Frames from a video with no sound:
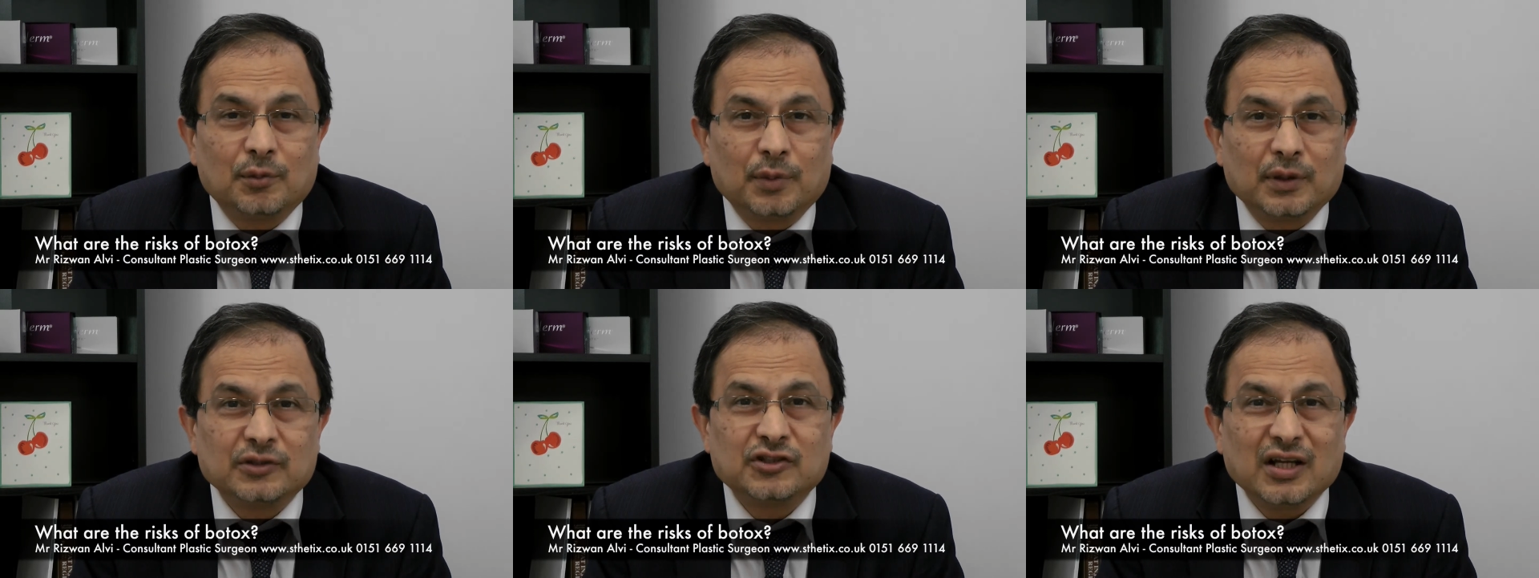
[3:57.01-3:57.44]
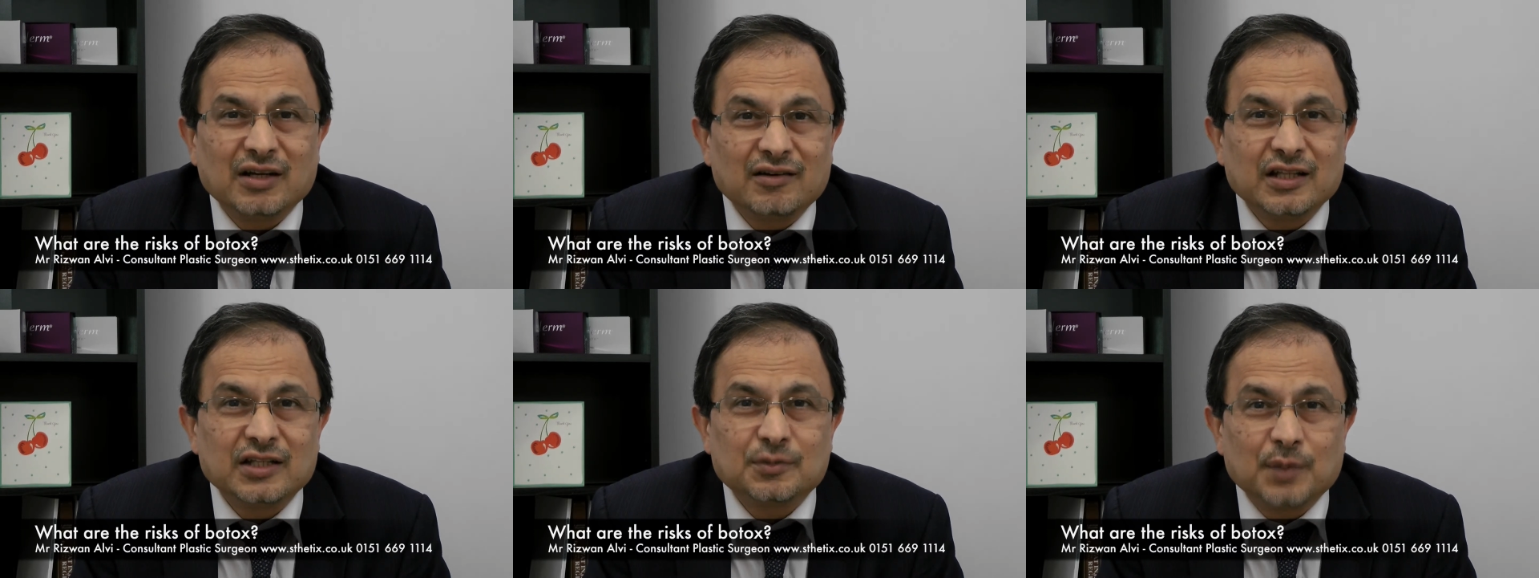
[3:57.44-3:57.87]
but
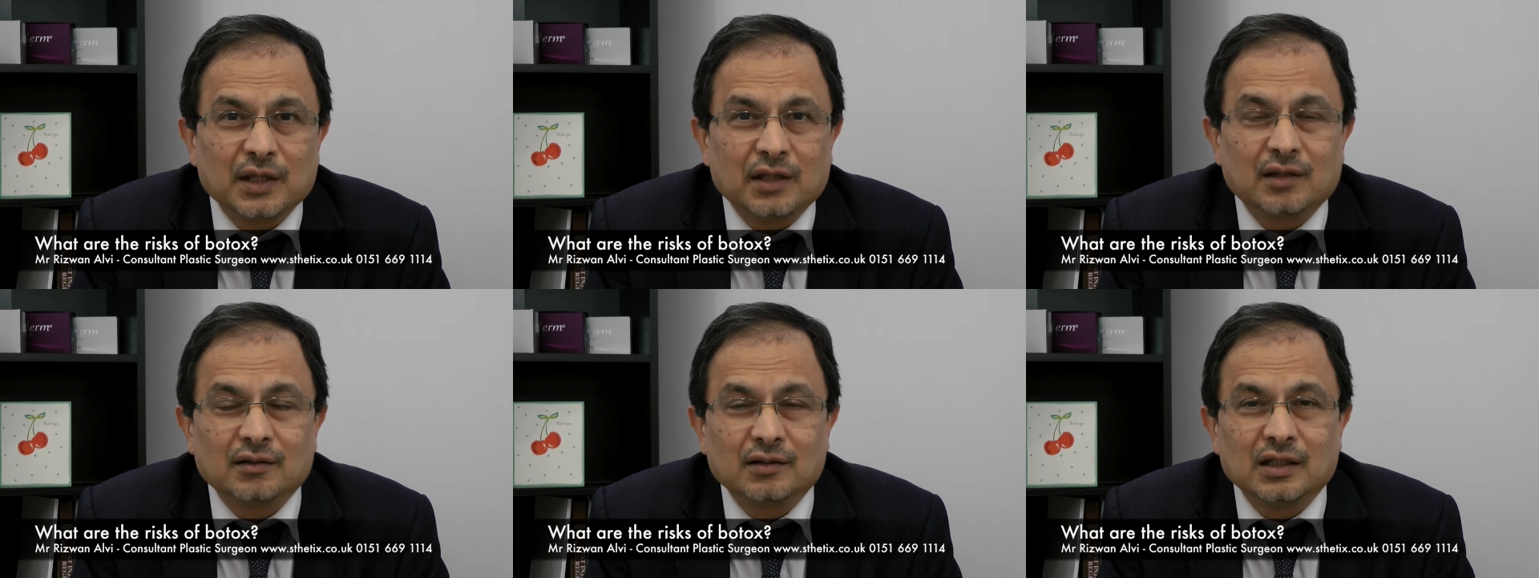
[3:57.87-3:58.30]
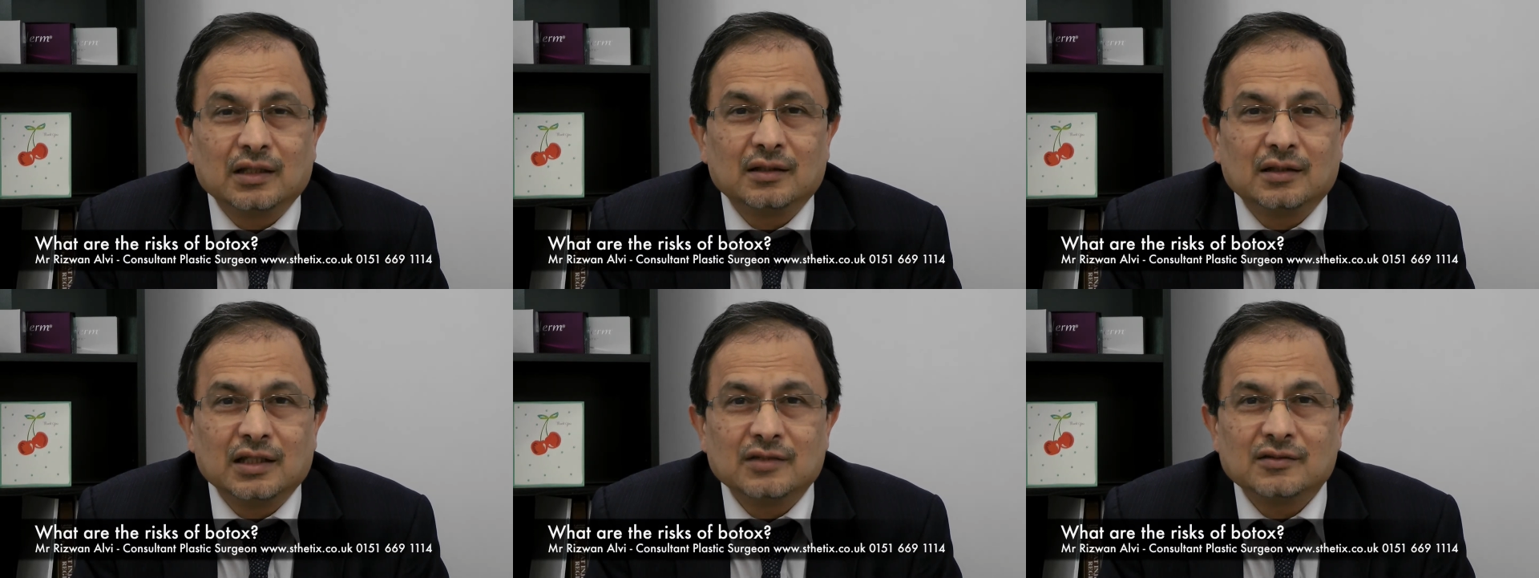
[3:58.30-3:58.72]
generally speaking,
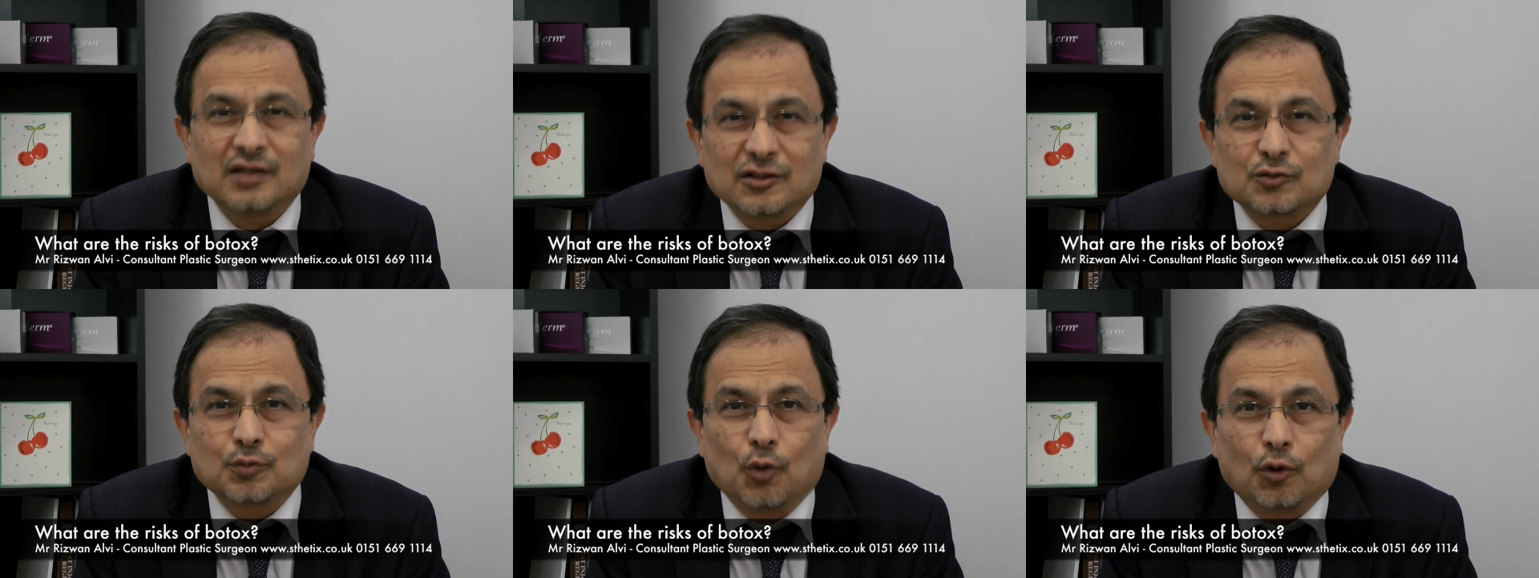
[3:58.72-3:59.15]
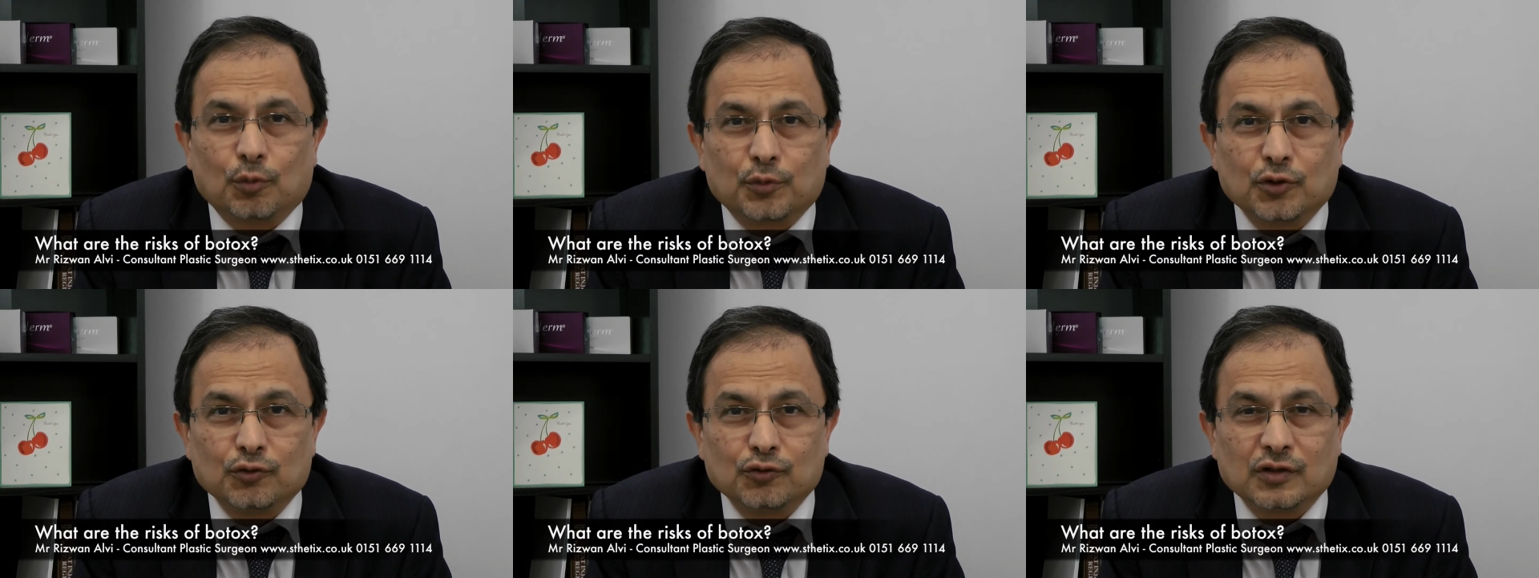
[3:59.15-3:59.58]
these are small
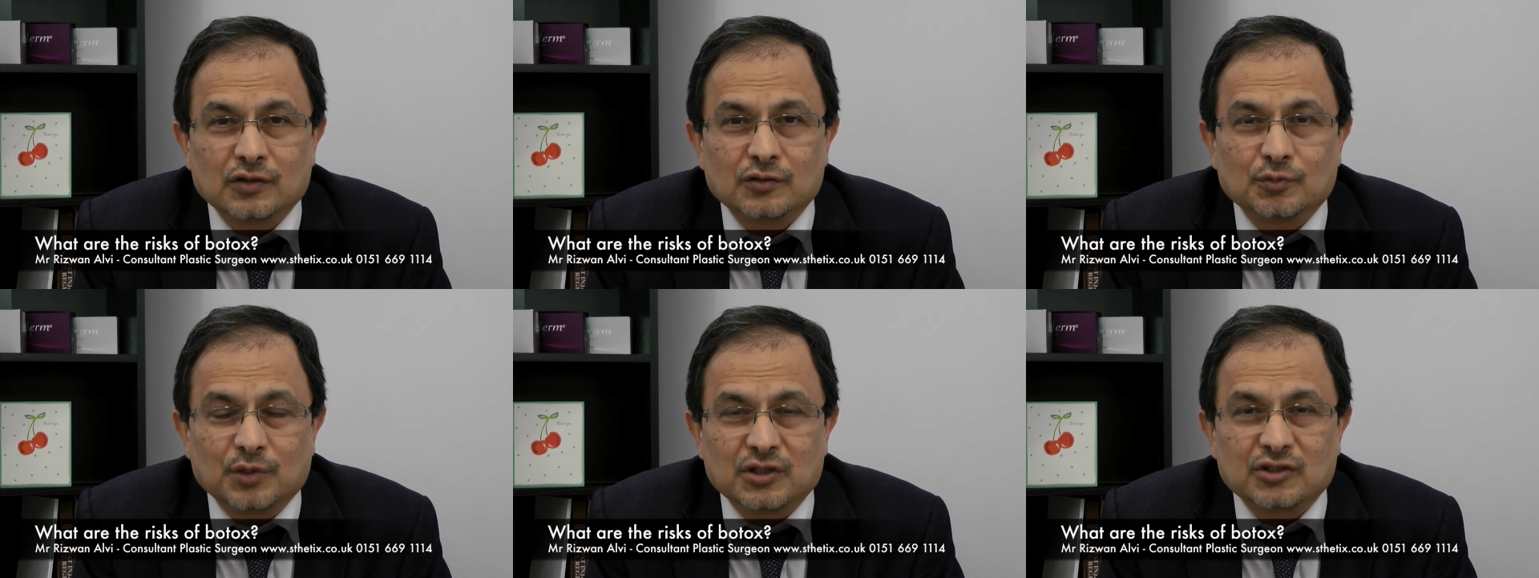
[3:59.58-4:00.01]
bruises